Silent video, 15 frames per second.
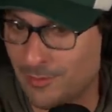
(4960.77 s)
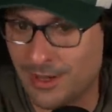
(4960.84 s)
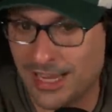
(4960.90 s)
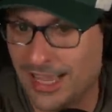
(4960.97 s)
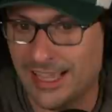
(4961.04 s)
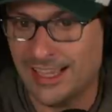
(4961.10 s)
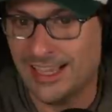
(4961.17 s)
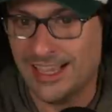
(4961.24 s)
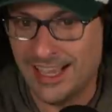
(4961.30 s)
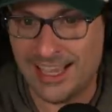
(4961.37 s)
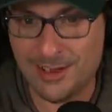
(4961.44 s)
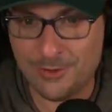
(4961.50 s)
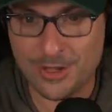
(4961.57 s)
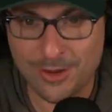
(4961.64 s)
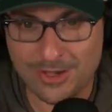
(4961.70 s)
I'm like, ah,
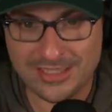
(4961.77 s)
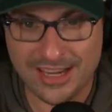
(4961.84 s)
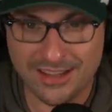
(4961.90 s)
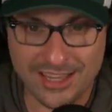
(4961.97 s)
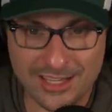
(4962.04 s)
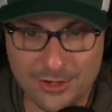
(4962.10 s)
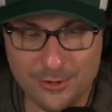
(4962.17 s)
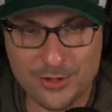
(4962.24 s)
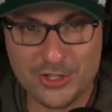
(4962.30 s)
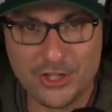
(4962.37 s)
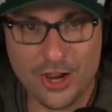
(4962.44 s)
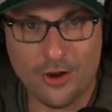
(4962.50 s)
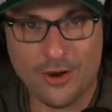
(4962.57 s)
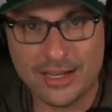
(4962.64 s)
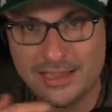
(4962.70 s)
ah we got to LA to do a show.